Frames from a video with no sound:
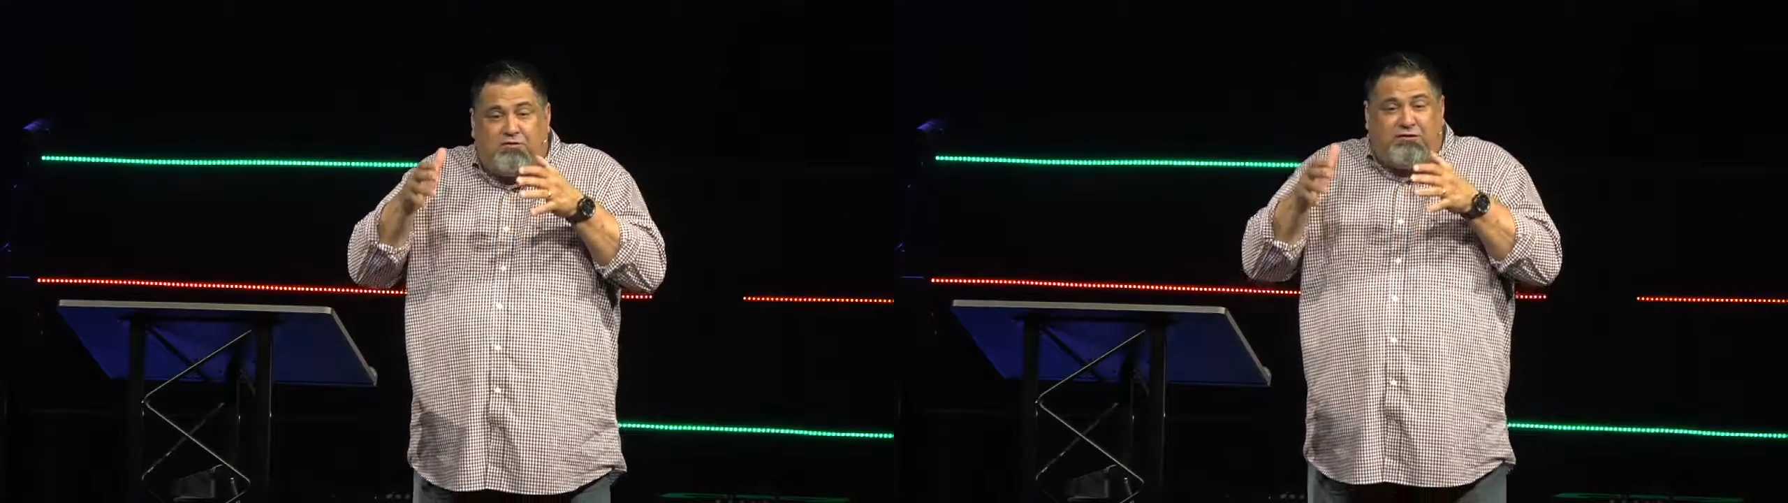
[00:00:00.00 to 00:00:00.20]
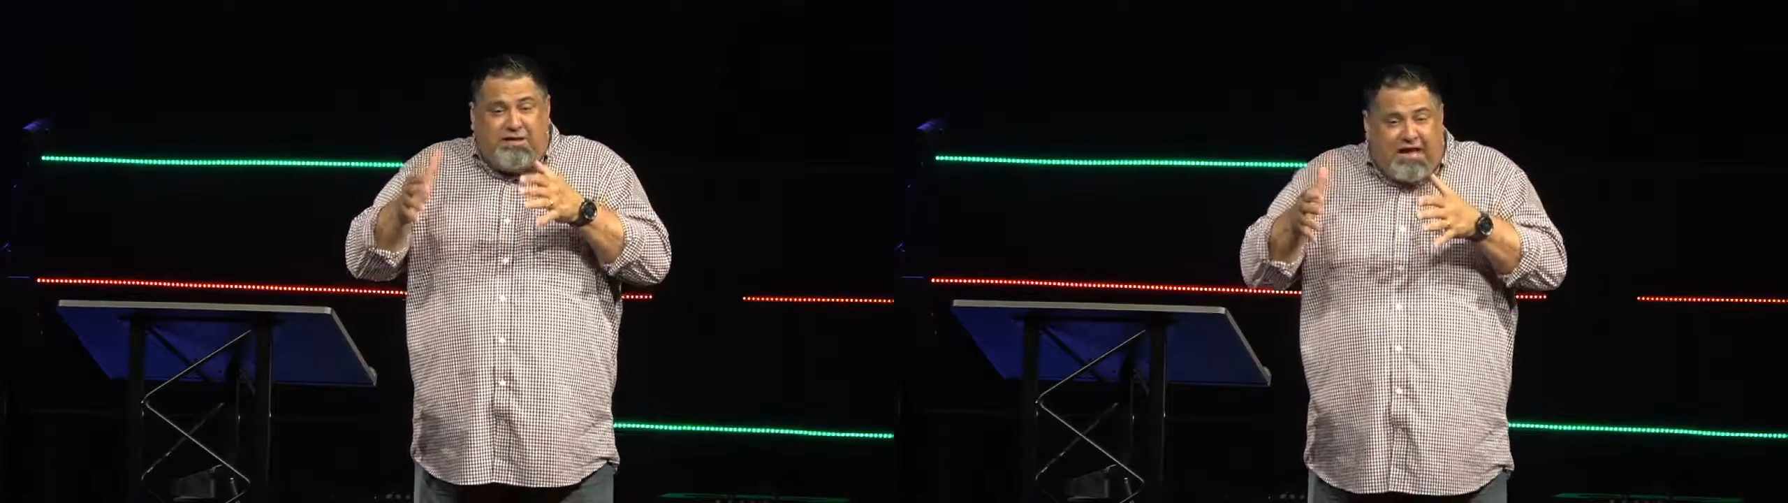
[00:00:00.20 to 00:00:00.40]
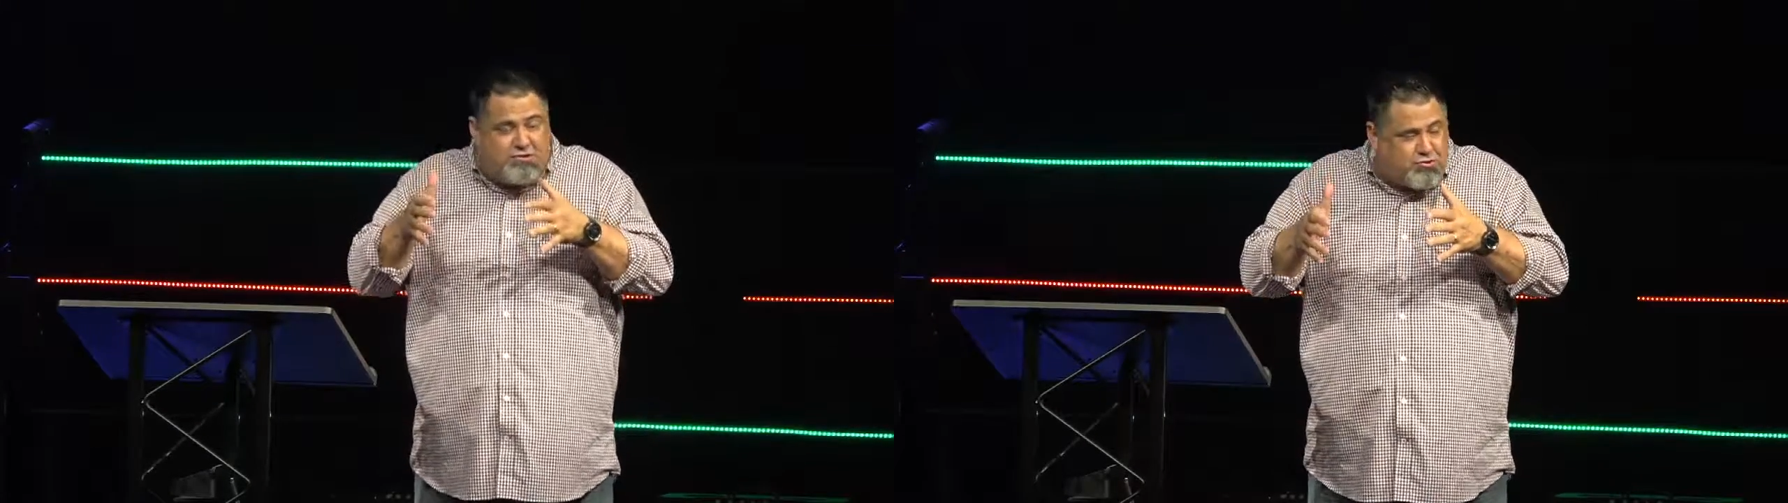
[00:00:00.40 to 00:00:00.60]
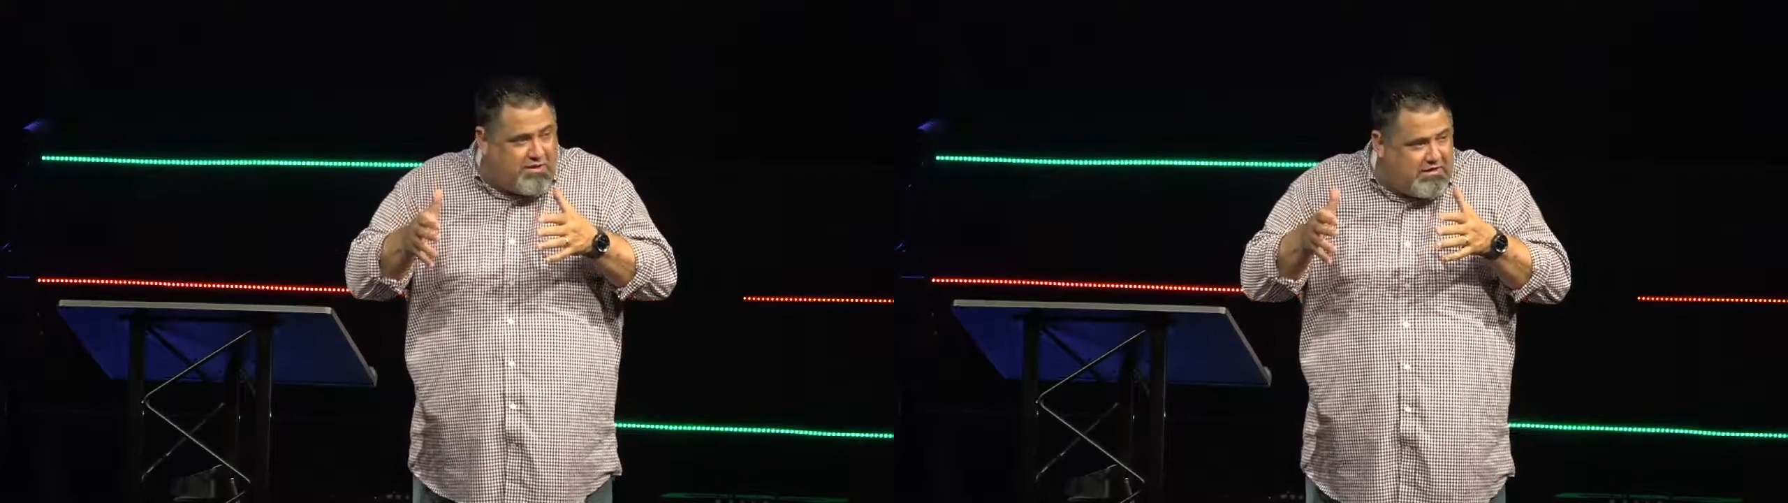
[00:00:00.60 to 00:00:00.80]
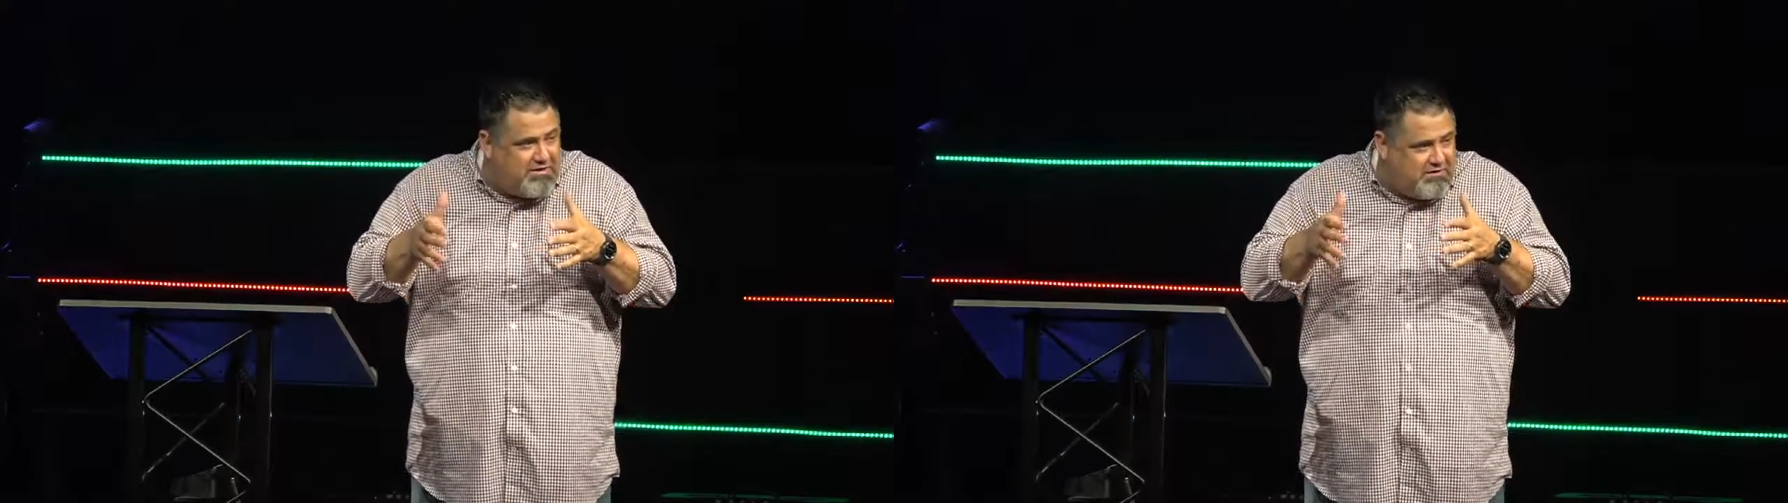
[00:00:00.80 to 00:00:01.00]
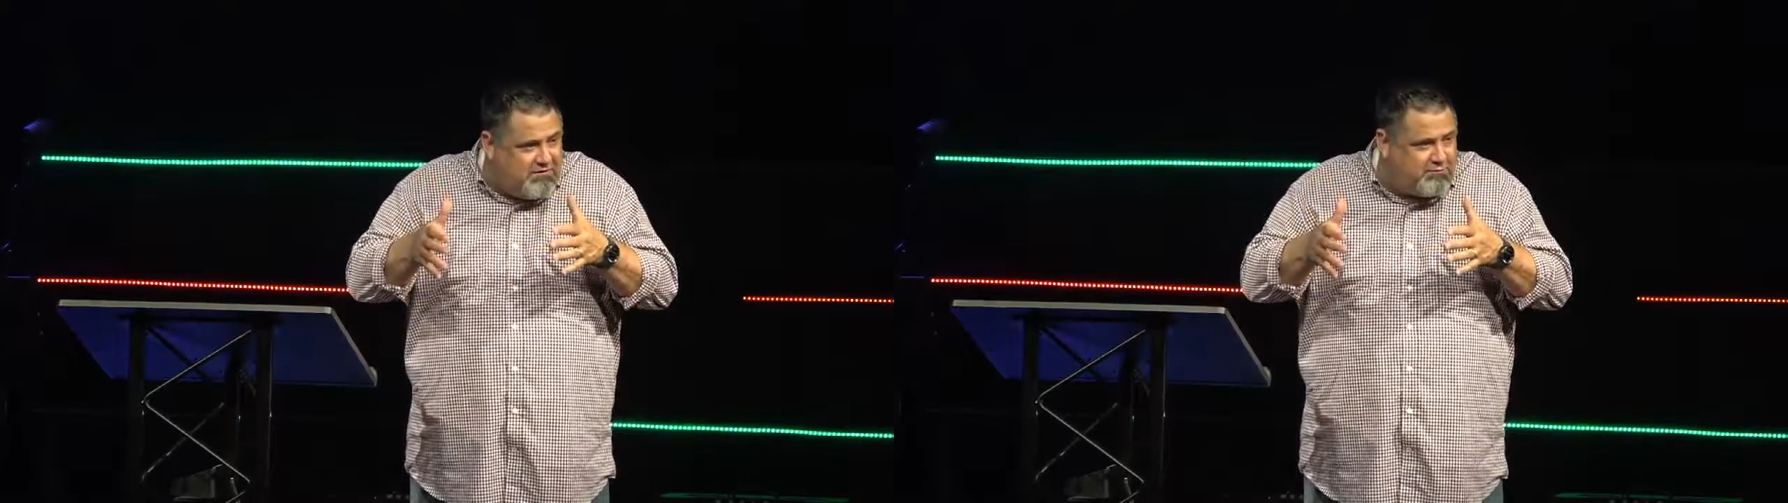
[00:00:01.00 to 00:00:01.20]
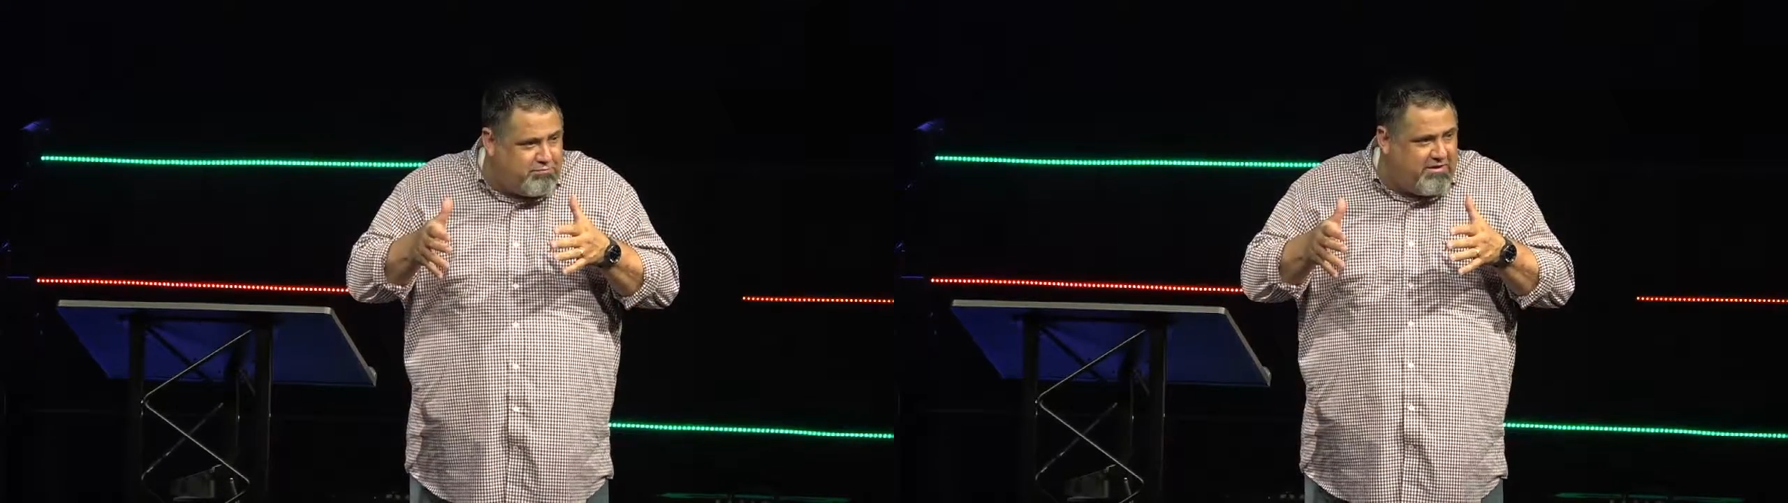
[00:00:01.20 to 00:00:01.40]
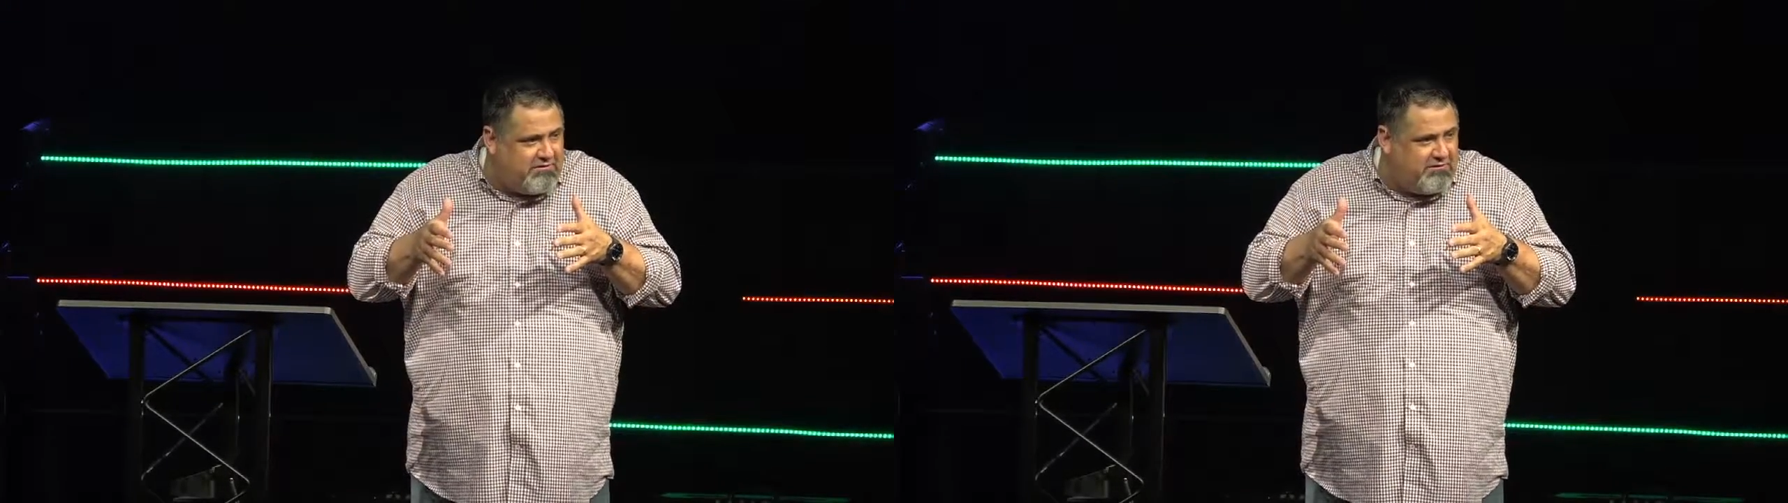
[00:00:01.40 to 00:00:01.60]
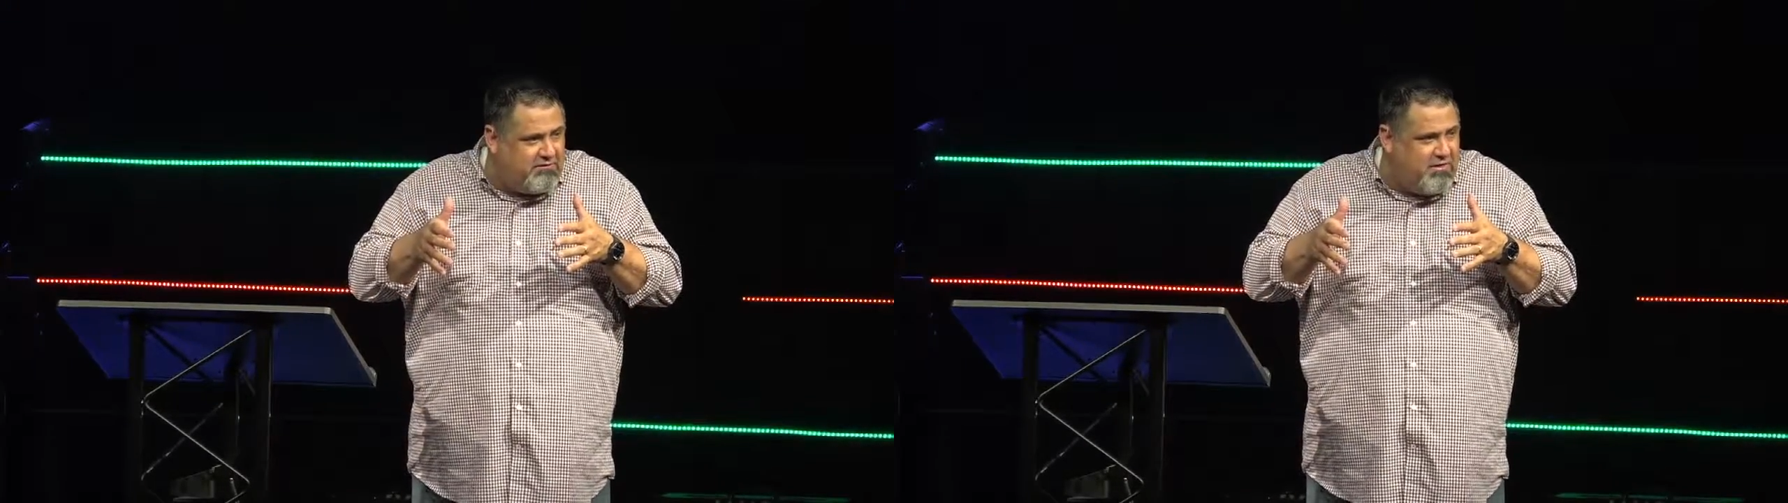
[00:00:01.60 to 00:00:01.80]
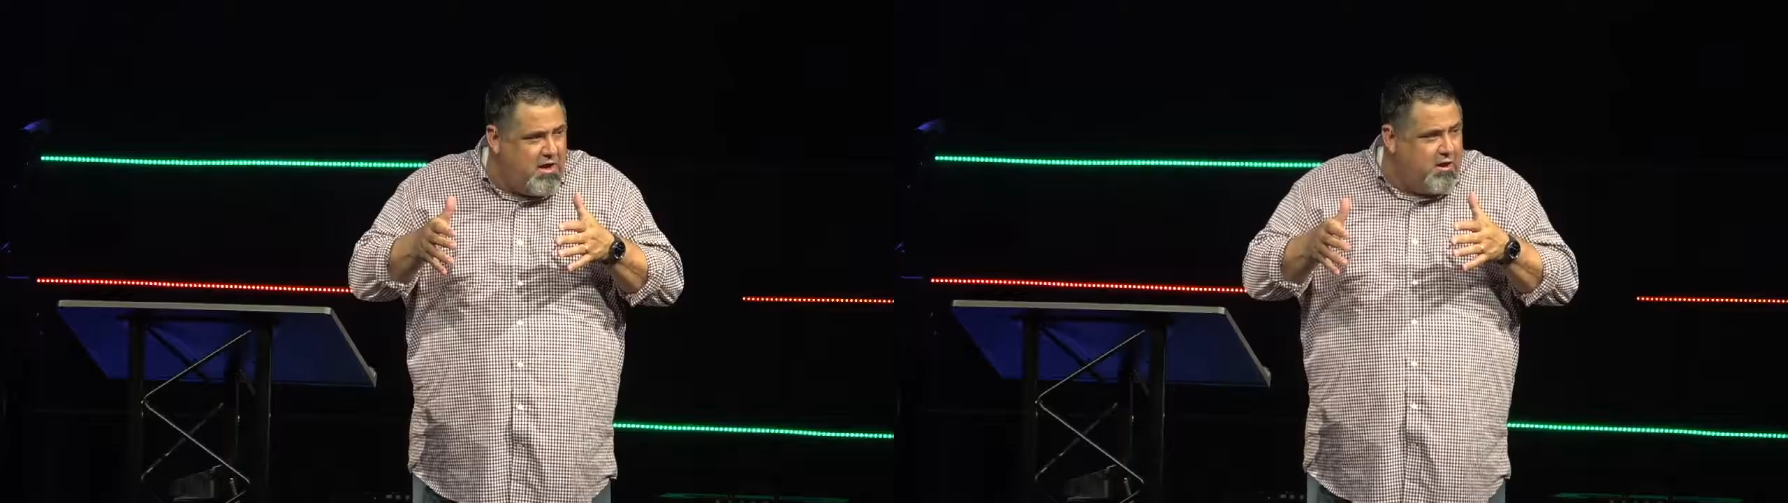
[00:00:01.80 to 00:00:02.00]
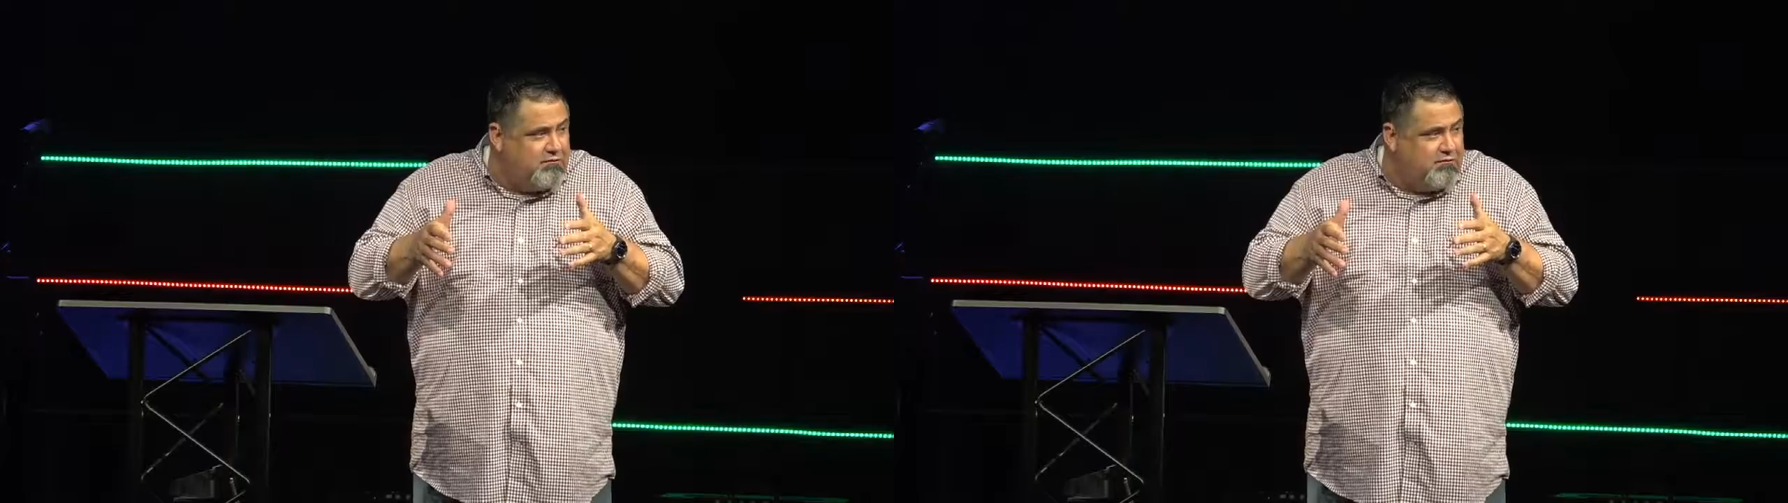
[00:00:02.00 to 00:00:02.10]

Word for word: saturated in His presence